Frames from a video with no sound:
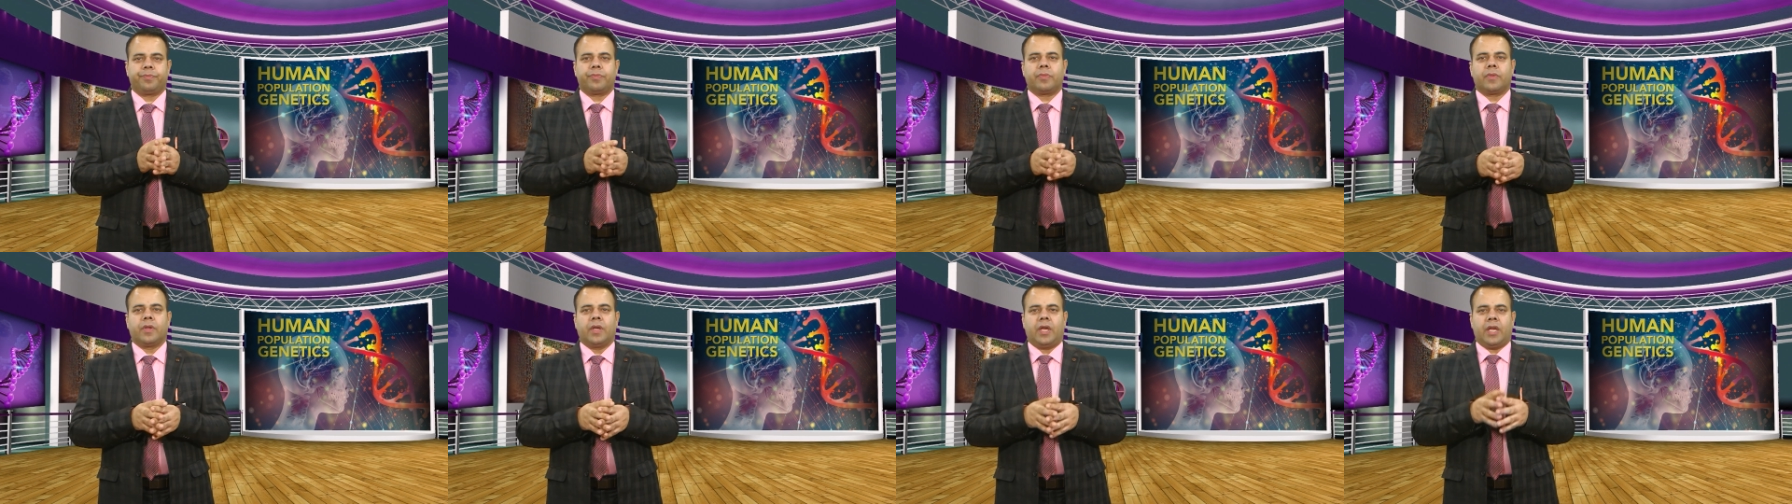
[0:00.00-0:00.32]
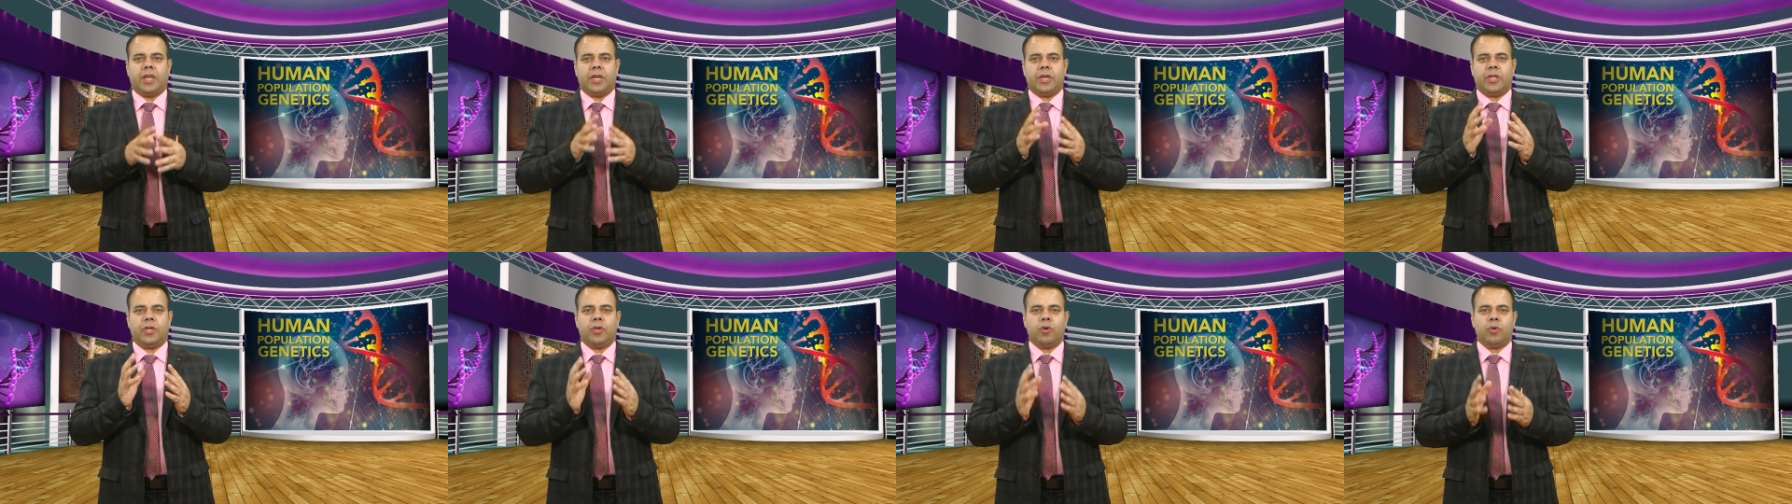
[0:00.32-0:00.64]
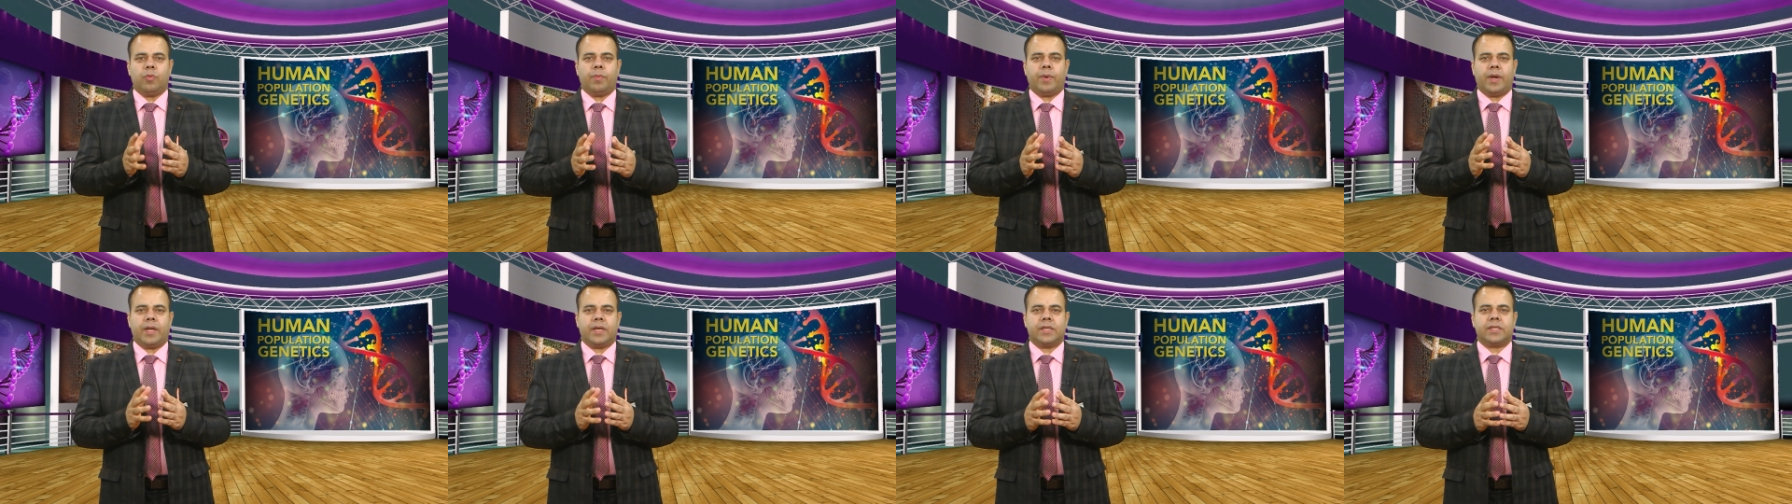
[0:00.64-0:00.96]
In
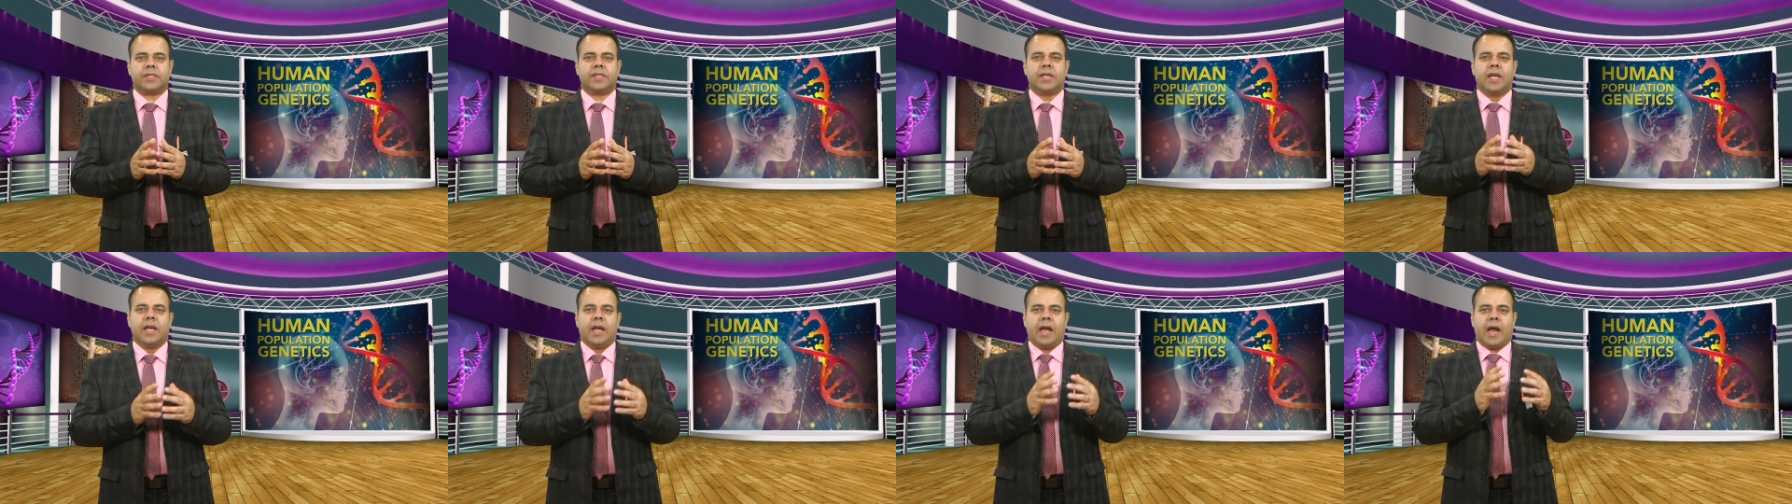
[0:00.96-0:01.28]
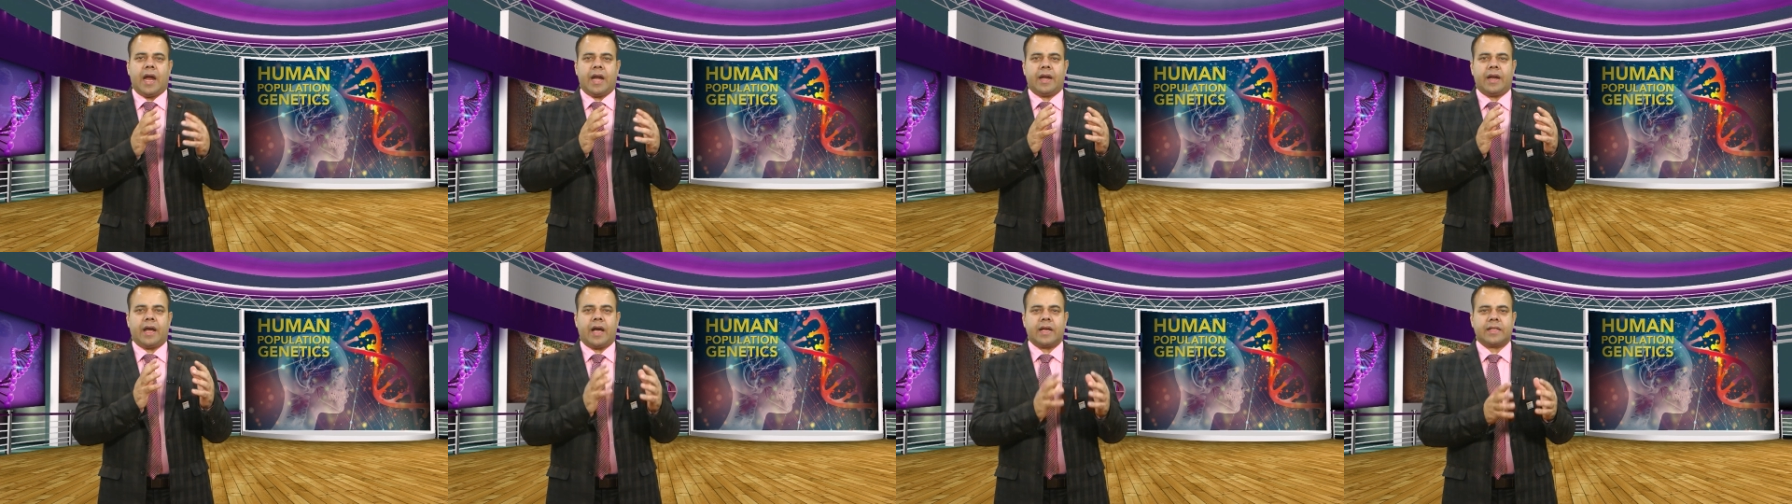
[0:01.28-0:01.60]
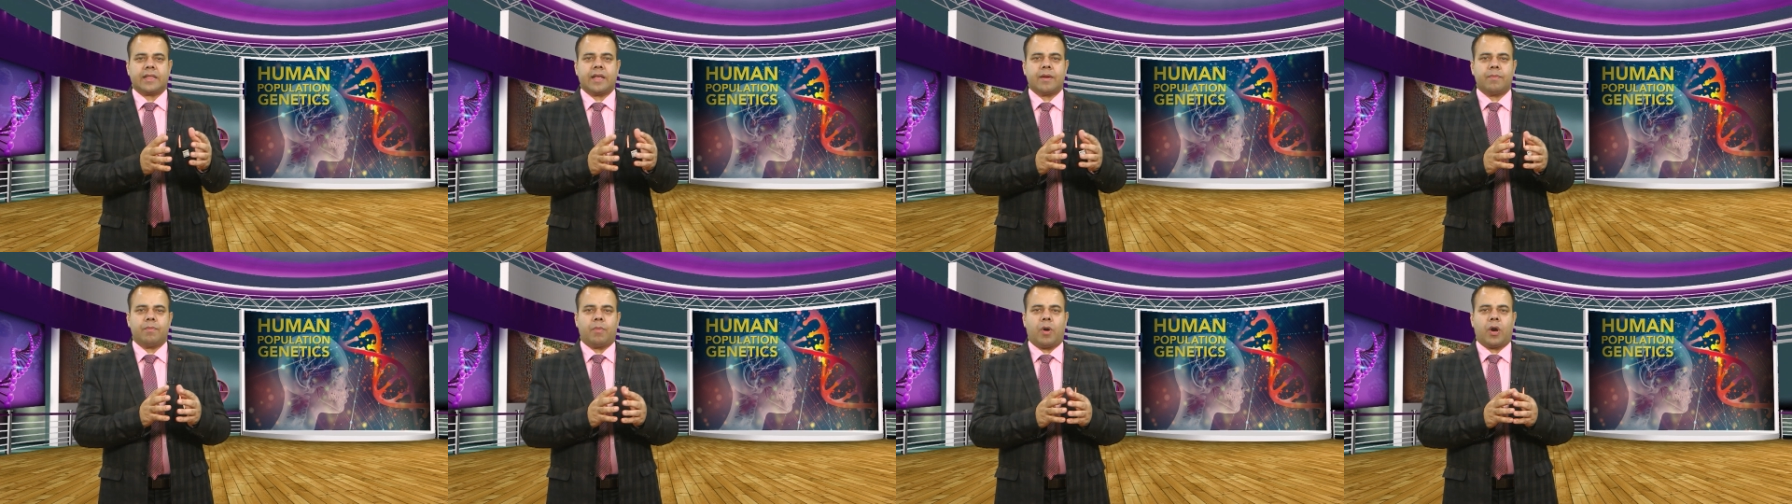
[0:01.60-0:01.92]
humans and
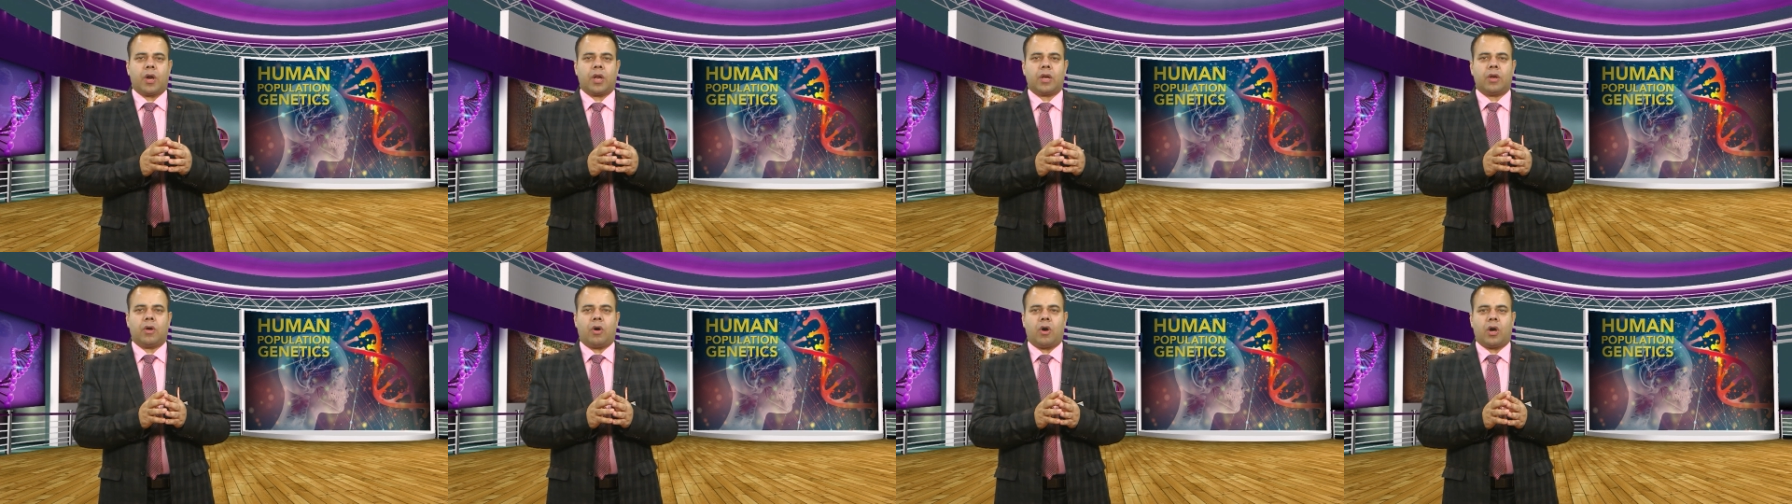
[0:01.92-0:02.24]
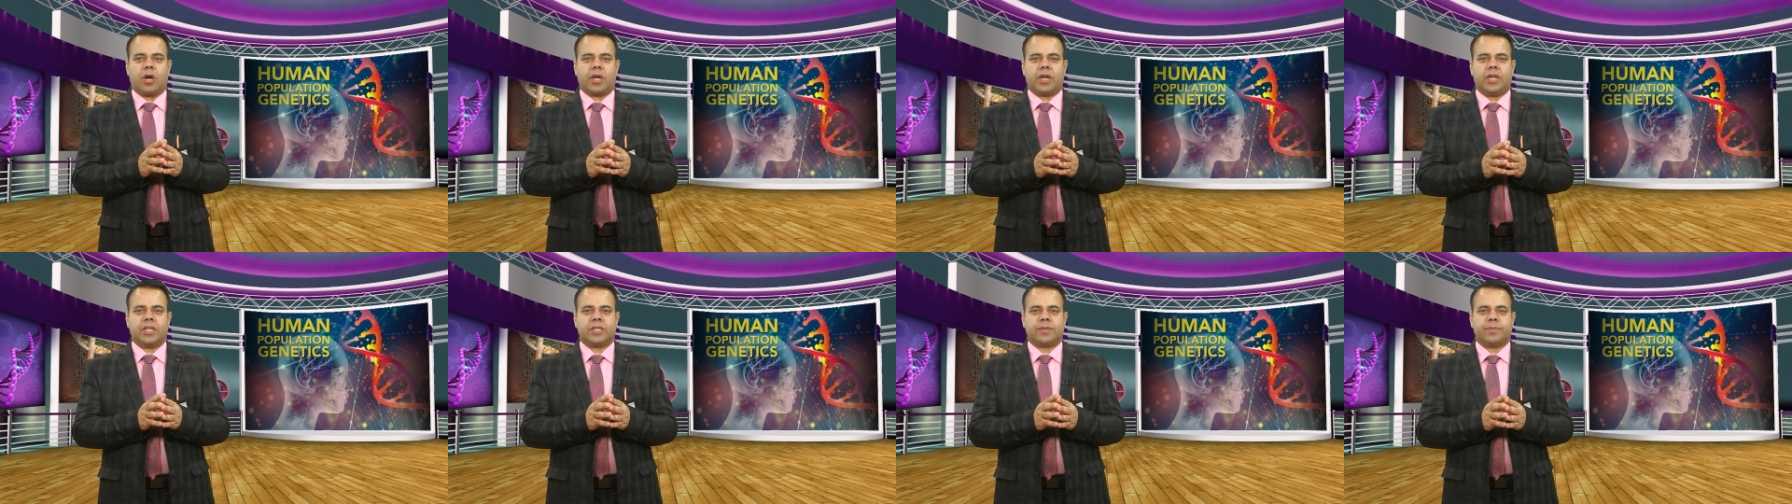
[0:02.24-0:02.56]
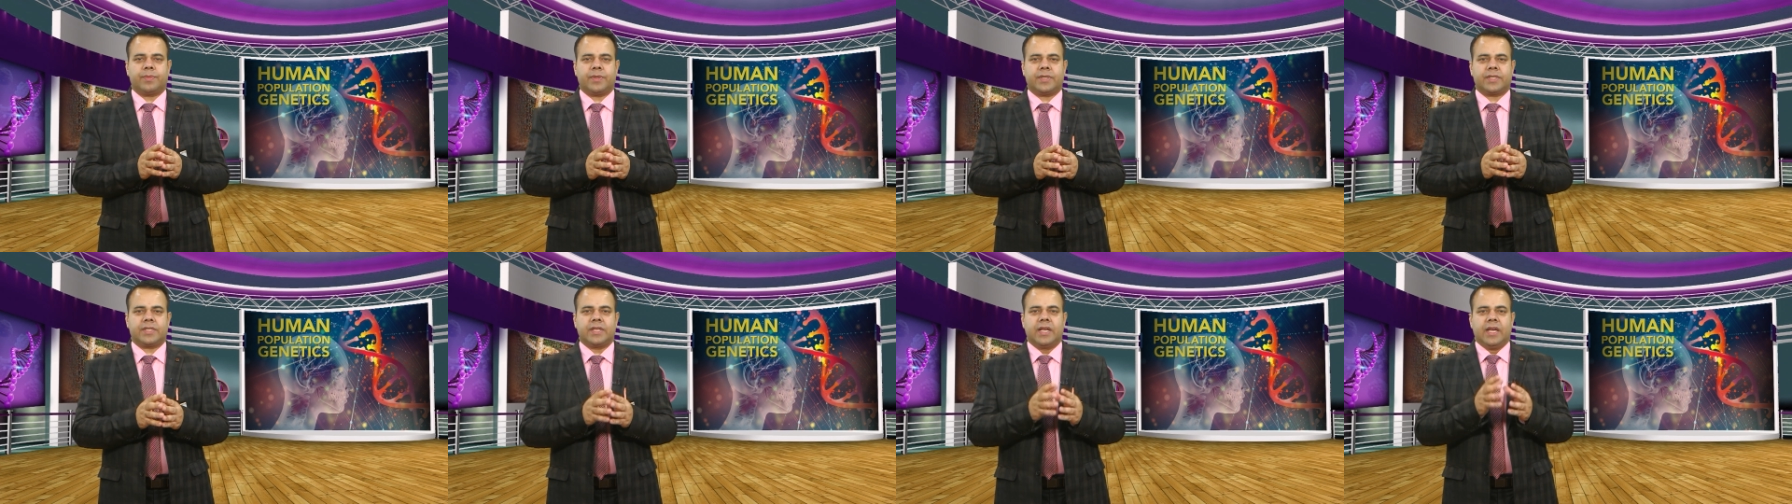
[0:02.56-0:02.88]
other model
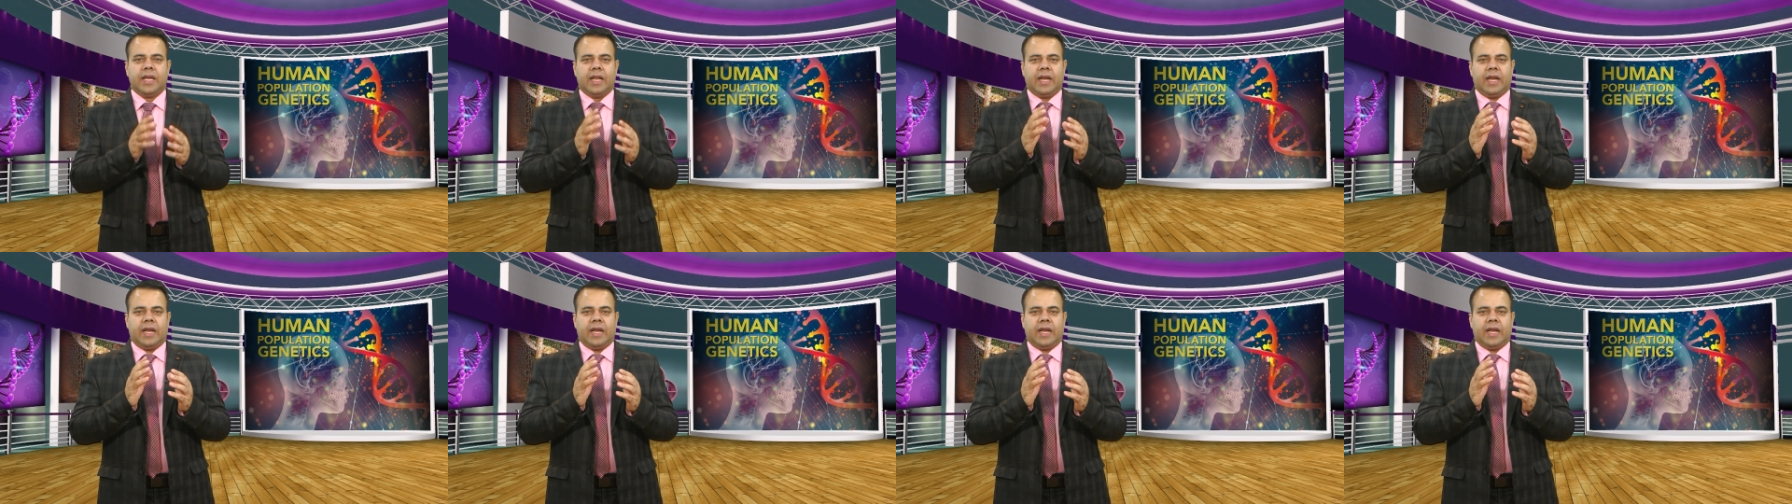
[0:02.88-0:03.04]
organisms,